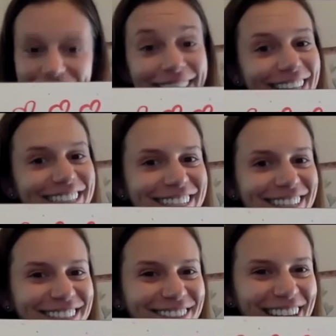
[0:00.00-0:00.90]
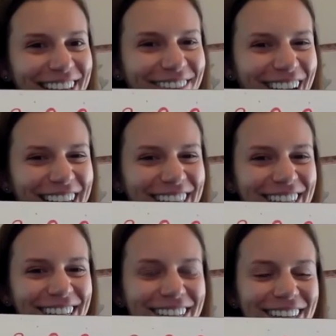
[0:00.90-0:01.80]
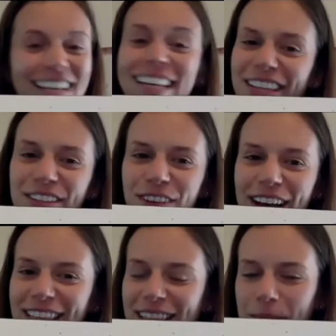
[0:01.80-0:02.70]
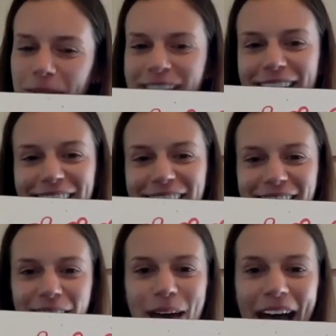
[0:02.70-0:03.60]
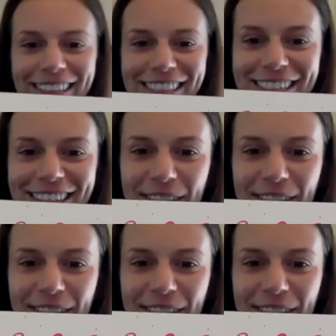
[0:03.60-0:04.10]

this is a tricky one. Can you write a number sentence to match?